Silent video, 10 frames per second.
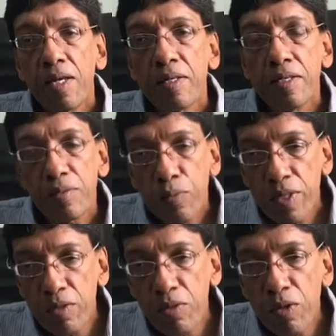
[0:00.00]
Yes,
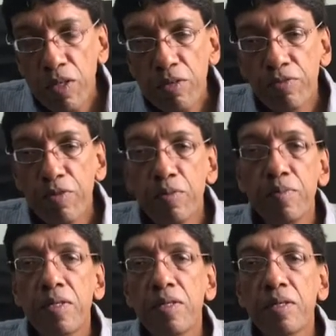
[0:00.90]
withdrawing
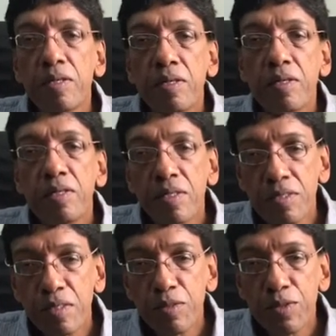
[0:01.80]
from the
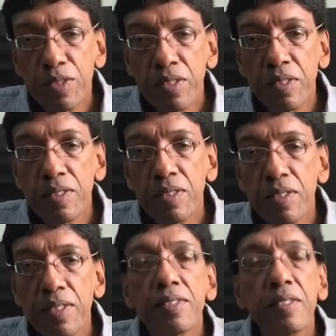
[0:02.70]
resolution
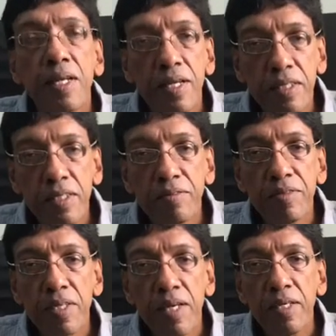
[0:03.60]
is a negative
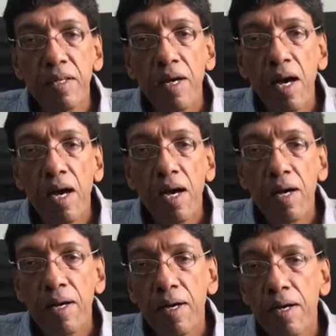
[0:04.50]
sign,
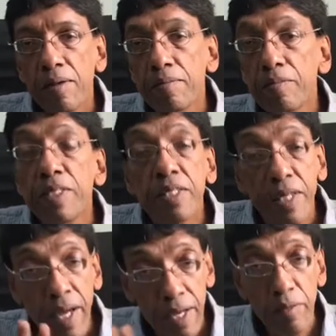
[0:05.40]

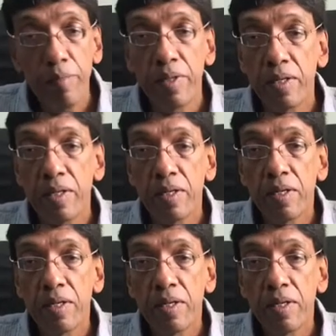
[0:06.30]
which can be